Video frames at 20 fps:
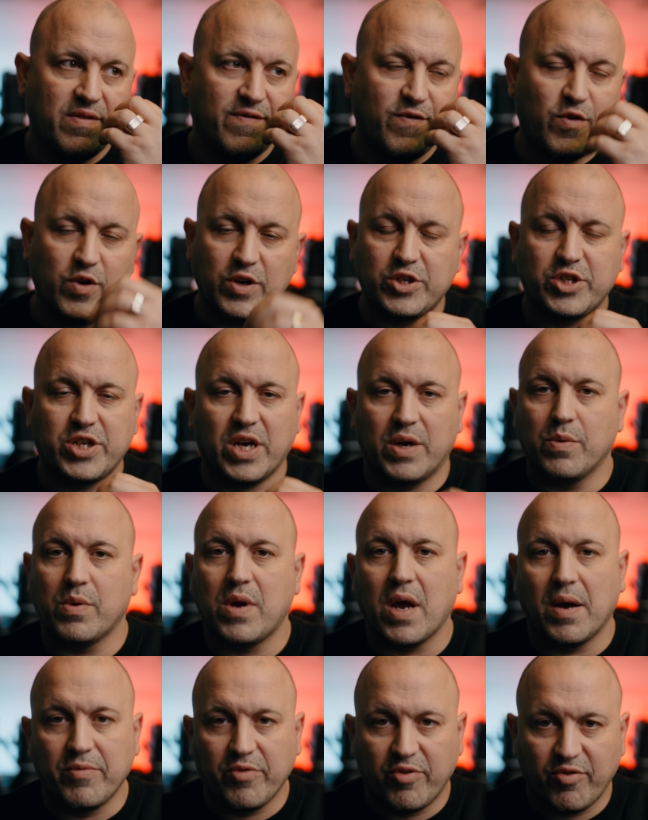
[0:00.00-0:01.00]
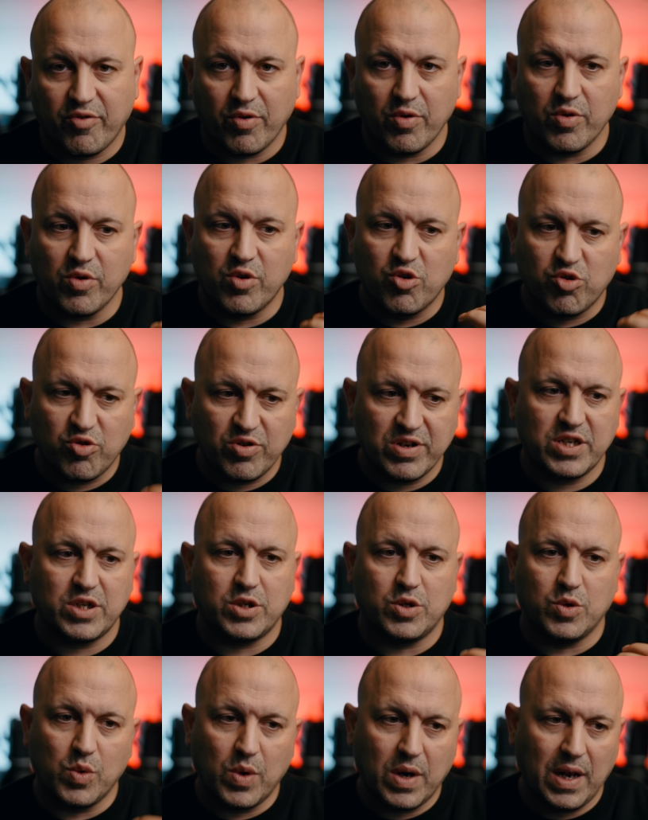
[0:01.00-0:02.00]
voice channel comes through
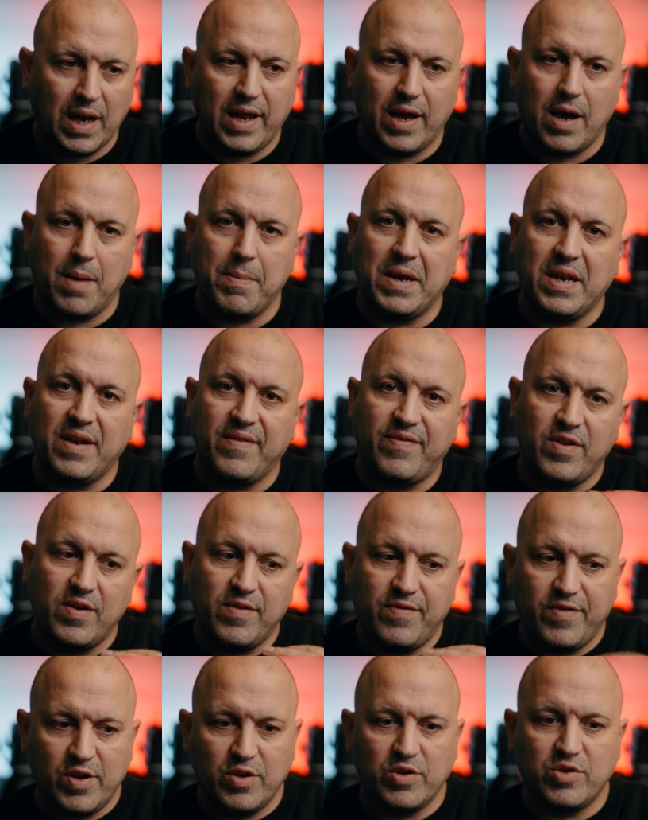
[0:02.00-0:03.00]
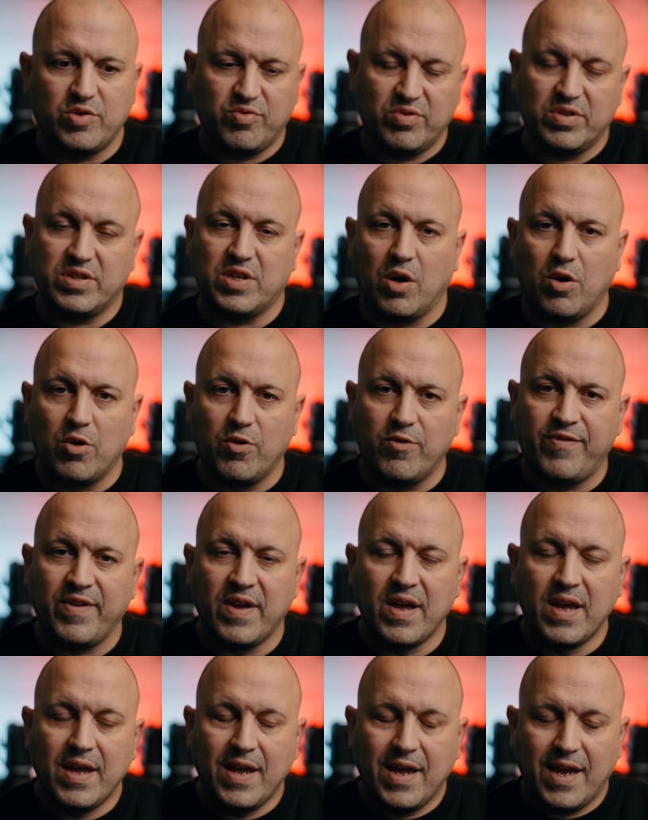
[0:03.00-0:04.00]
crystal clear. I mean, if you've used Resolve
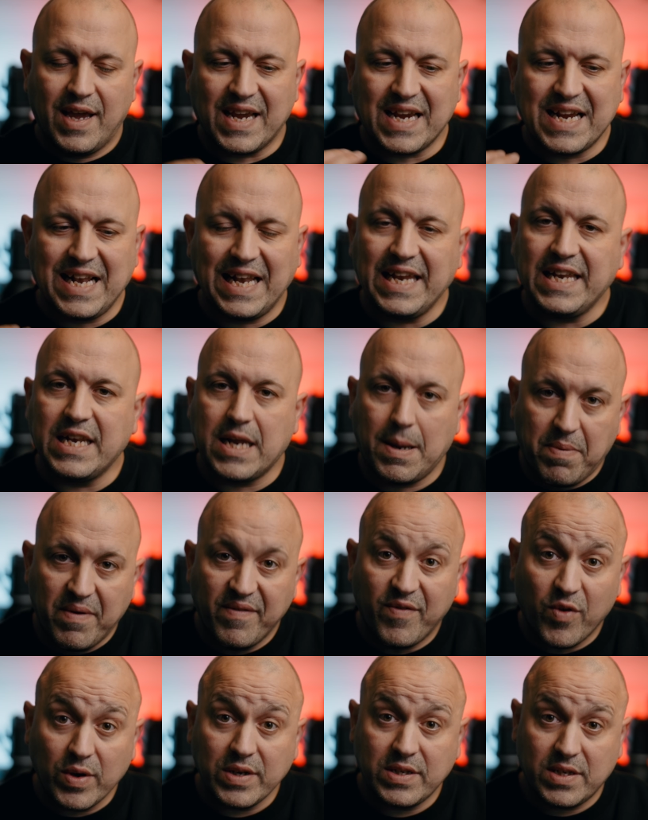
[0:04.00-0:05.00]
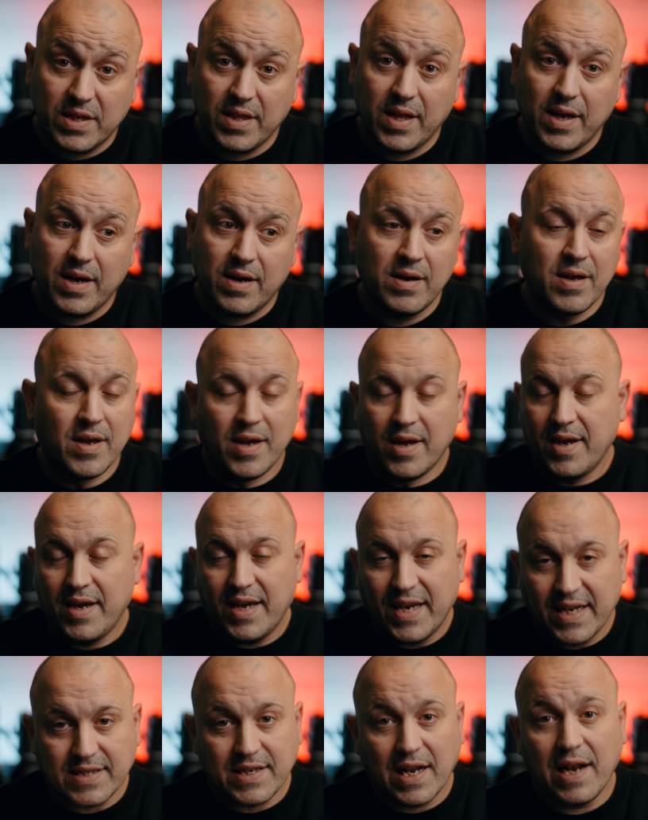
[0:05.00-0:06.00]
and cleaned up a voice in there,
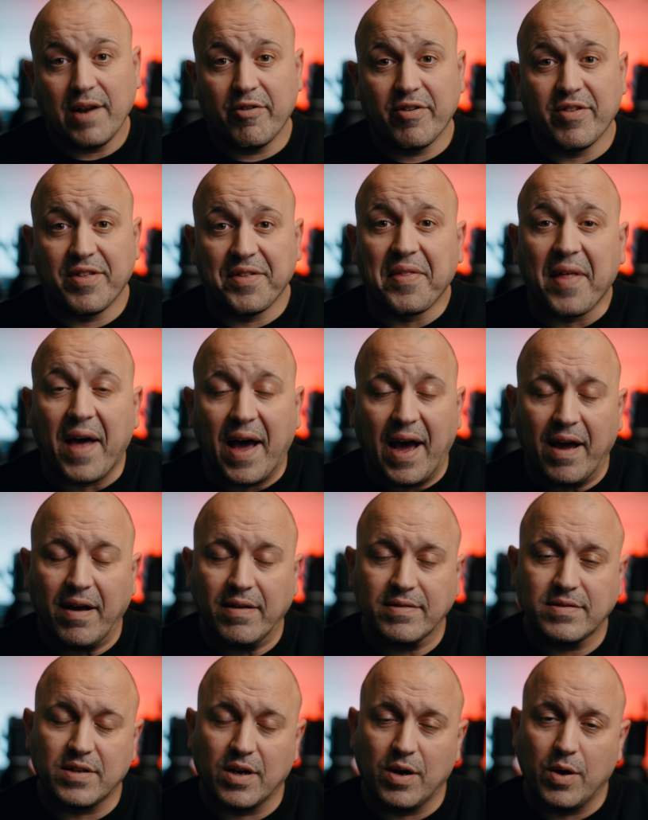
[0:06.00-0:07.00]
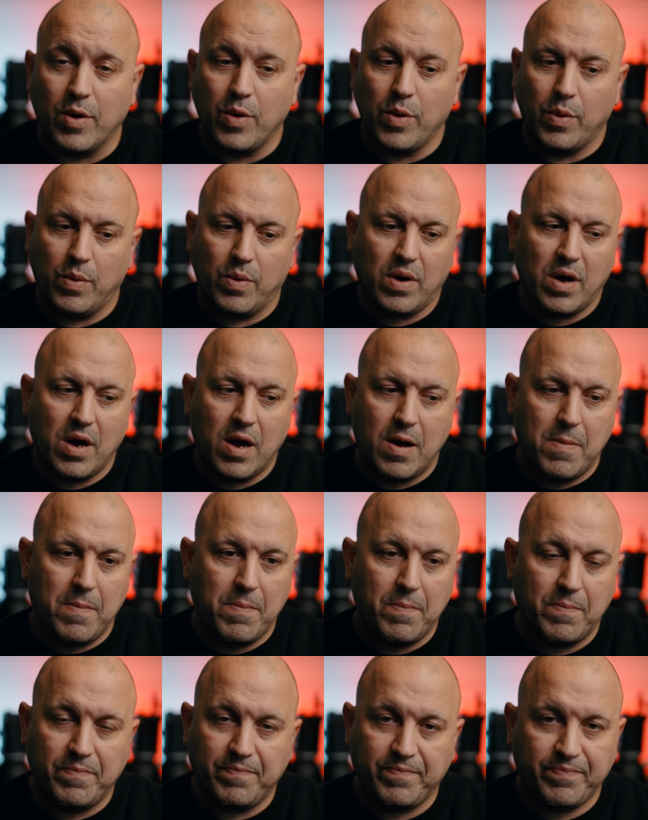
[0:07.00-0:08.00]
it's clearer than that. So
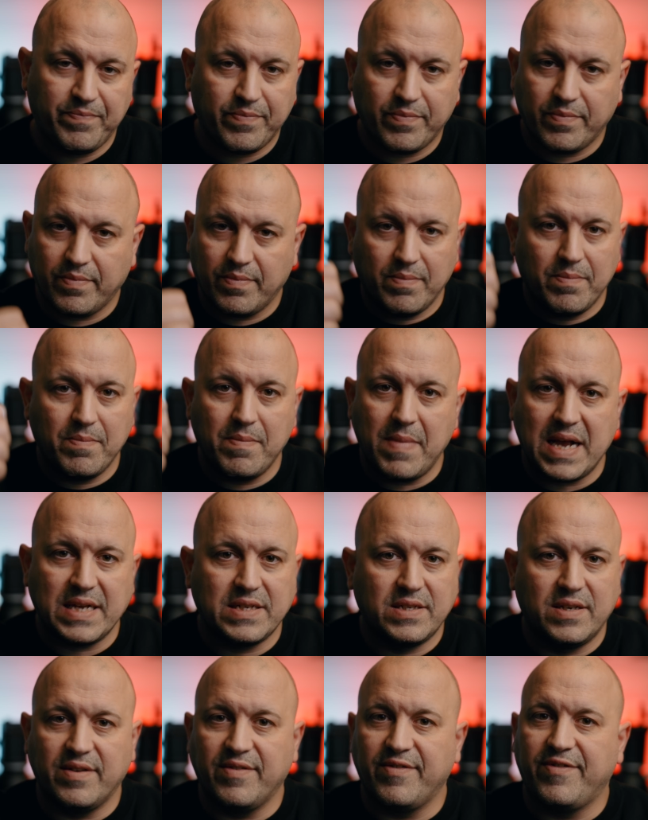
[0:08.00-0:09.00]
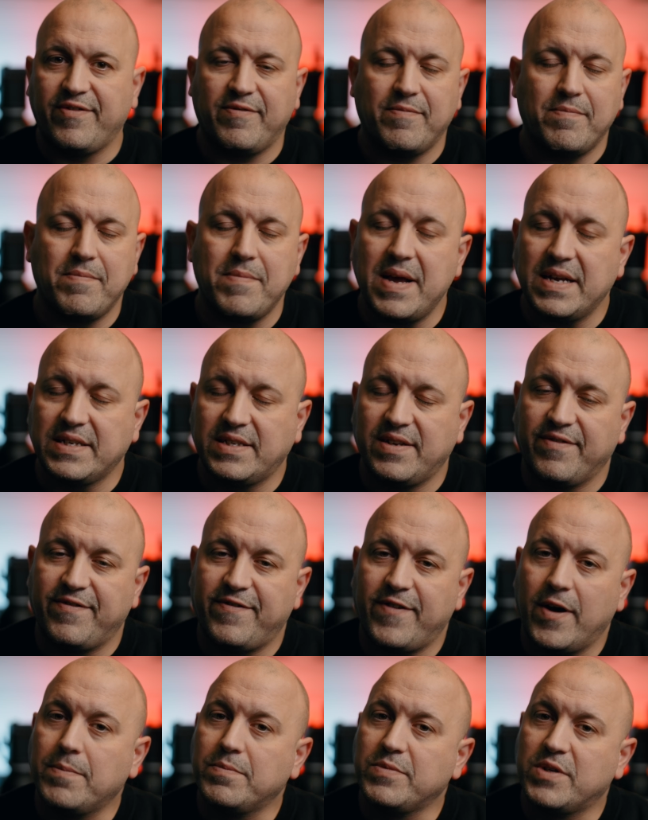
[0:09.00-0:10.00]
massive
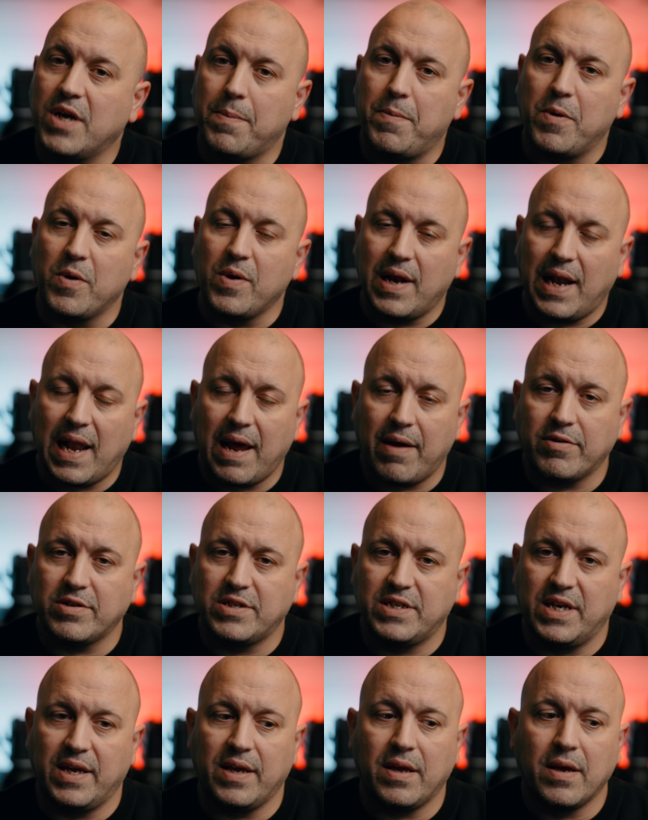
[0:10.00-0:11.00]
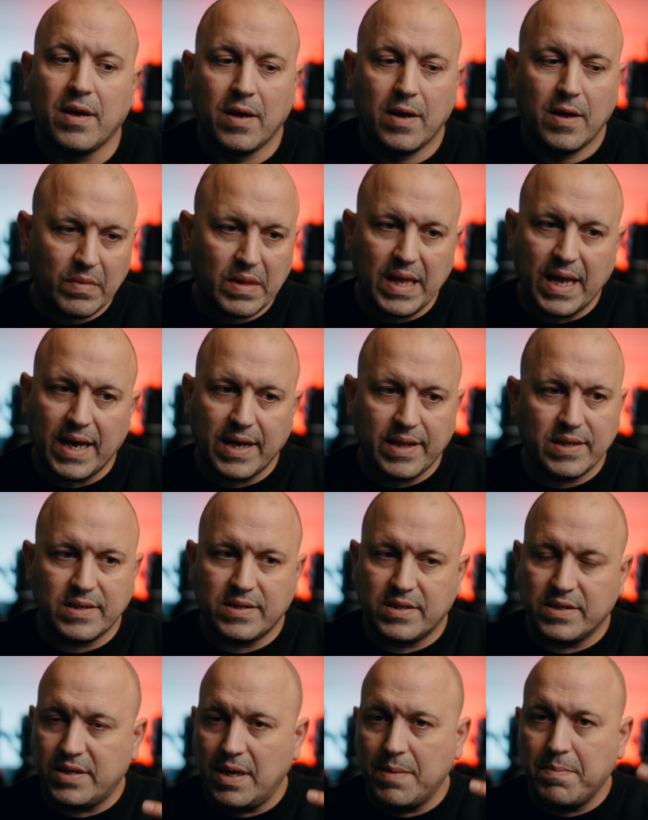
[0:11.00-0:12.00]
thumbs up on clarity. Yeah,
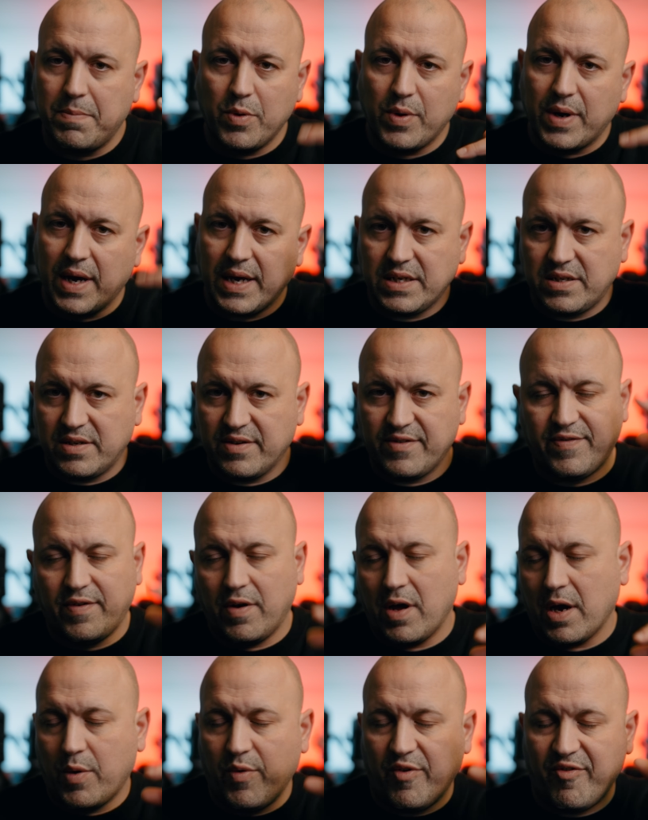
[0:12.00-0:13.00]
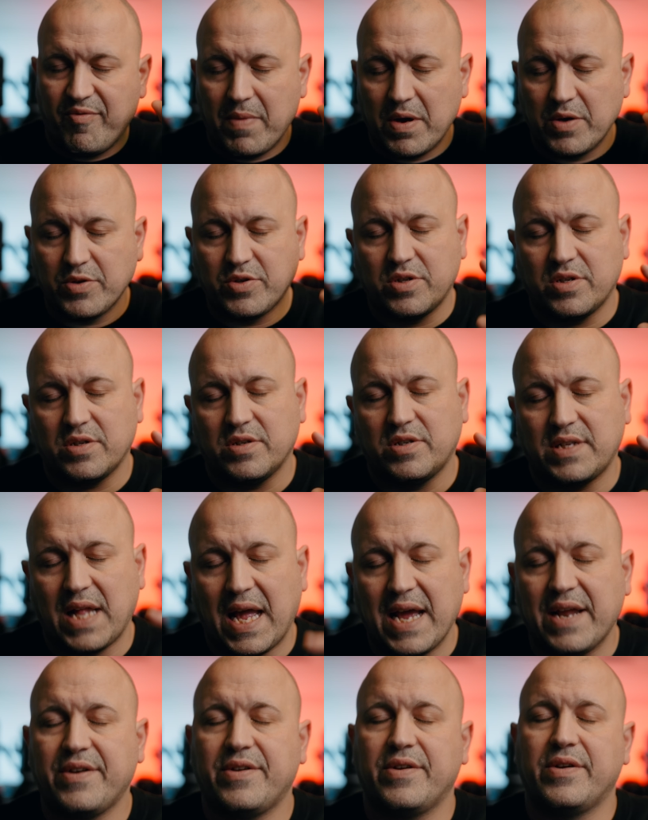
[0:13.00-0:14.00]
that's a simple case of, like with most
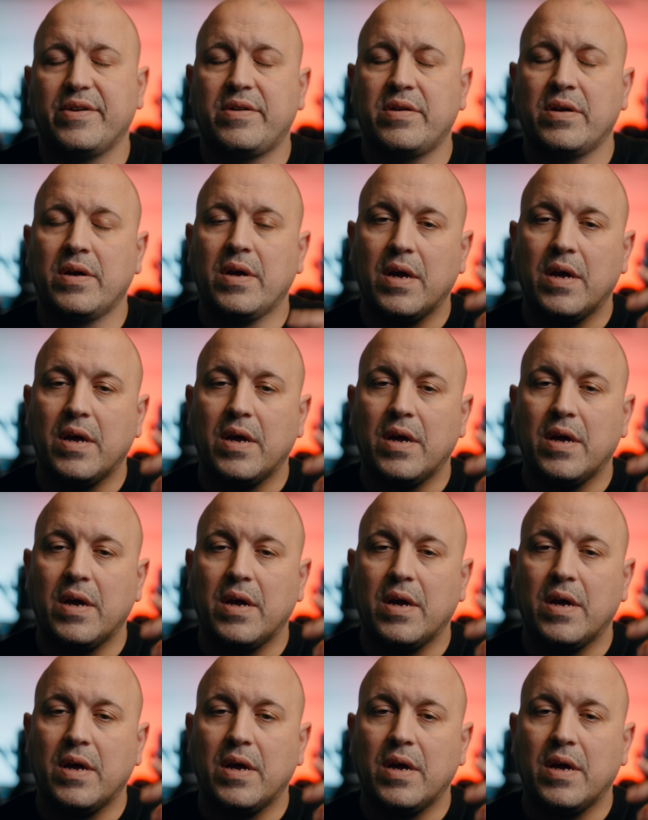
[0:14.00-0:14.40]
standard